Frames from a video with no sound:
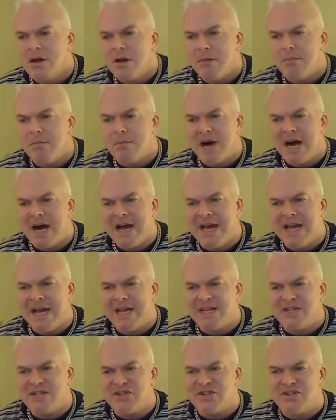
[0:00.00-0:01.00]

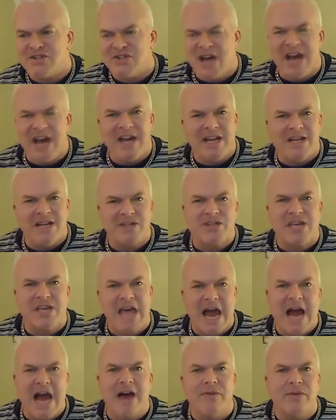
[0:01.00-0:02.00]
my sinus
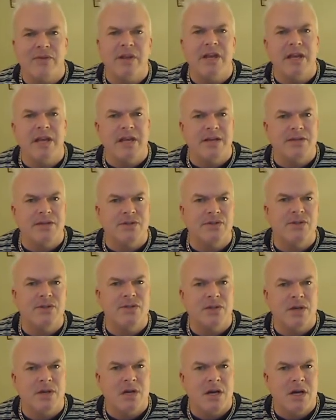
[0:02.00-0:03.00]

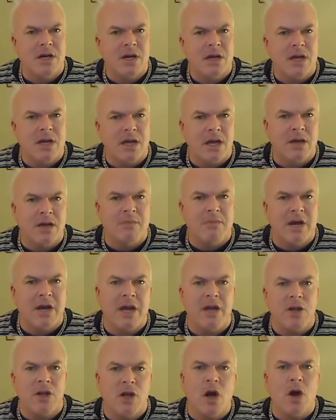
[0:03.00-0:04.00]
cavities in
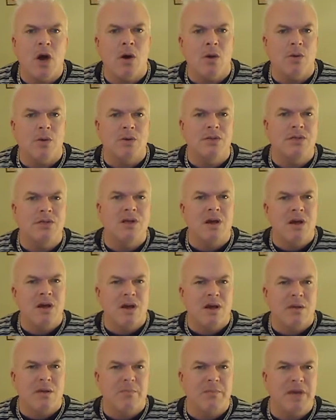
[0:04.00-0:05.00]
my nose
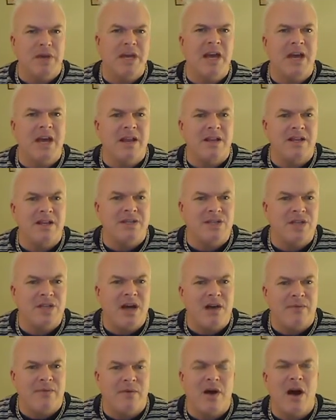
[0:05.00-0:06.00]
began to
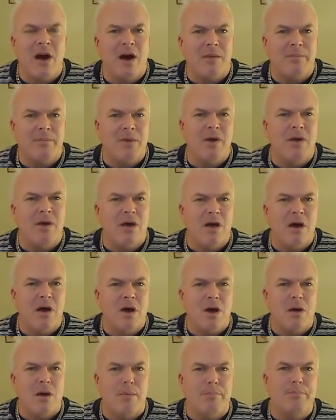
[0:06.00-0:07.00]
stuff up,
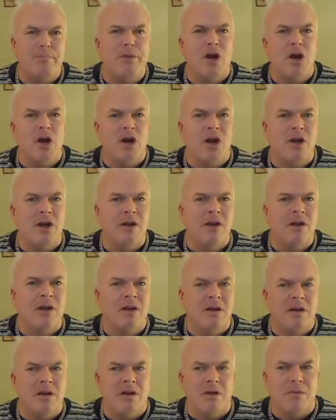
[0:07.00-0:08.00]
burn,
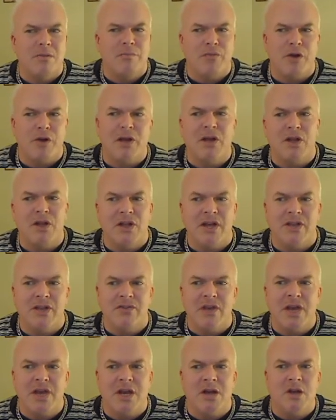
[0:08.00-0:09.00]
prickly,
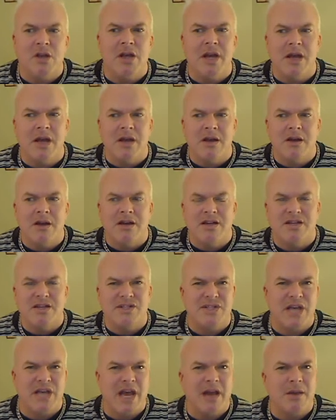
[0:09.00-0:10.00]
tingly,
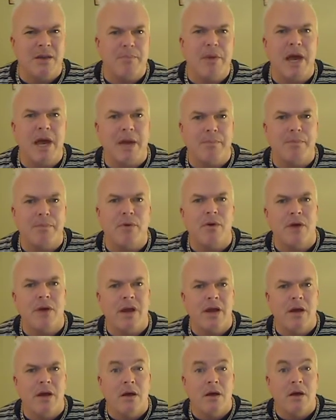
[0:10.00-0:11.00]

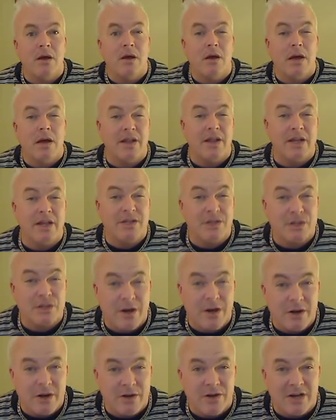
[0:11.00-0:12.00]
sandpapery, and then
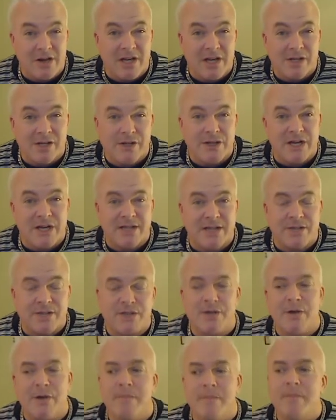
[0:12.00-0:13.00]
started to congest.